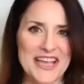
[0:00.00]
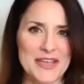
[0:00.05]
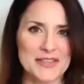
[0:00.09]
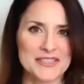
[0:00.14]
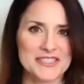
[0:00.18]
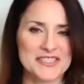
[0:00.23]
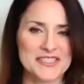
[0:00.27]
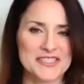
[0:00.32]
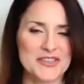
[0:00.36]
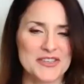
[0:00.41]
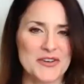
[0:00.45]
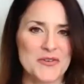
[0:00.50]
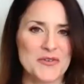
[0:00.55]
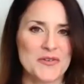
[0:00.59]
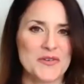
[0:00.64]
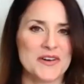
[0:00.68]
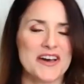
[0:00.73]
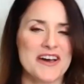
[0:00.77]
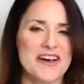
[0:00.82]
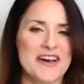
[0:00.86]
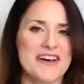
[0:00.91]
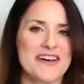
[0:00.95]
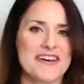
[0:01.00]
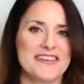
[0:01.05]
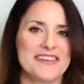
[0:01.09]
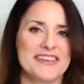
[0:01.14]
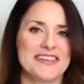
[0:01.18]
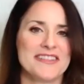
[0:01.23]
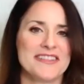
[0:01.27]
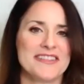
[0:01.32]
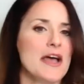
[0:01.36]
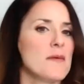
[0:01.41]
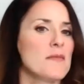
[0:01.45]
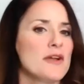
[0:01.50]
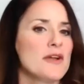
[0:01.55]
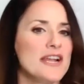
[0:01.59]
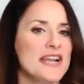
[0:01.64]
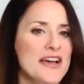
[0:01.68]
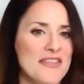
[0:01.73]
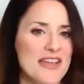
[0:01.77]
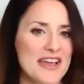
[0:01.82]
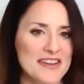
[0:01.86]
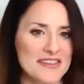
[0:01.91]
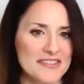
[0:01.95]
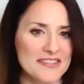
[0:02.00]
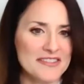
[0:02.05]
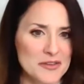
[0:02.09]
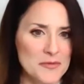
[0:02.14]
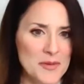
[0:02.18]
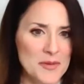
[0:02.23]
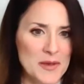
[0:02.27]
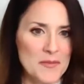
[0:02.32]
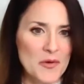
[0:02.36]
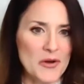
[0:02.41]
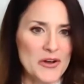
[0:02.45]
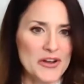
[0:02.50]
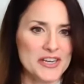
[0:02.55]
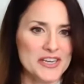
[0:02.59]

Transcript: So uh, elaborate on that a little bit more.